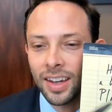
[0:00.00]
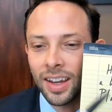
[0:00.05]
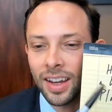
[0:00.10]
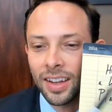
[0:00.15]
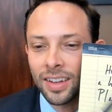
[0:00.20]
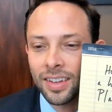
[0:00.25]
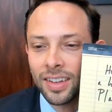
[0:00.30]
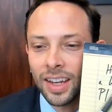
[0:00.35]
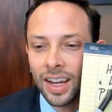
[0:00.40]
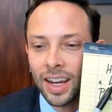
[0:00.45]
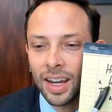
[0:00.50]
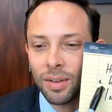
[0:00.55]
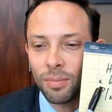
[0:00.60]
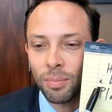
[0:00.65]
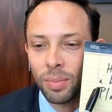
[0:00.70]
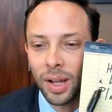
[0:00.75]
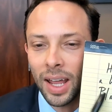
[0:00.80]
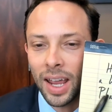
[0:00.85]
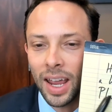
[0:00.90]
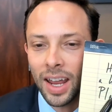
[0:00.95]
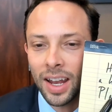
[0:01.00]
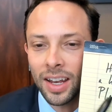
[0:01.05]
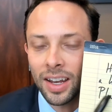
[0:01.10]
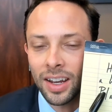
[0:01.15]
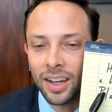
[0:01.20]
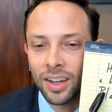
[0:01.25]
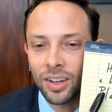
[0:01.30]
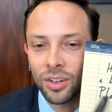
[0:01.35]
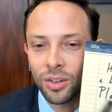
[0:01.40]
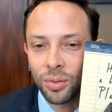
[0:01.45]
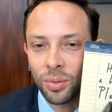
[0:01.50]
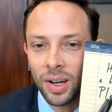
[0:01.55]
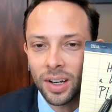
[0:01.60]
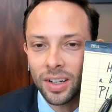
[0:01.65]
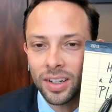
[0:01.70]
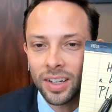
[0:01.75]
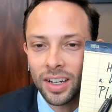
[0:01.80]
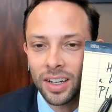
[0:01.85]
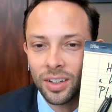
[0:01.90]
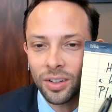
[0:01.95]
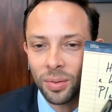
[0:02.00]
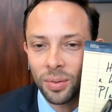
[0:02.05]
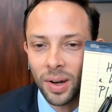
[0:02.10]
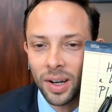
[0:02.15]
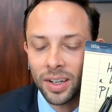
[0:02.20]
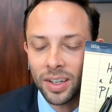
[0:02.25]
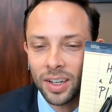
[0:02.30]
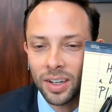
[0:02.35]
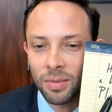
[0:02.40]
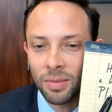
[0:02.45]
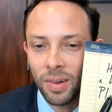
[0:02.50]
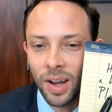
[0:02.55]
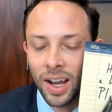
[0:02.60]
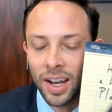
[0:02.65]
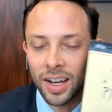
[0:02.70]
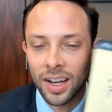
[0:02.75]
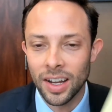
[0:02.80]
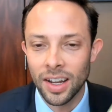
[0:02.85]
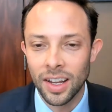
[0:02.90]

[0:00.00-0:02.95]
estate plan in 2021.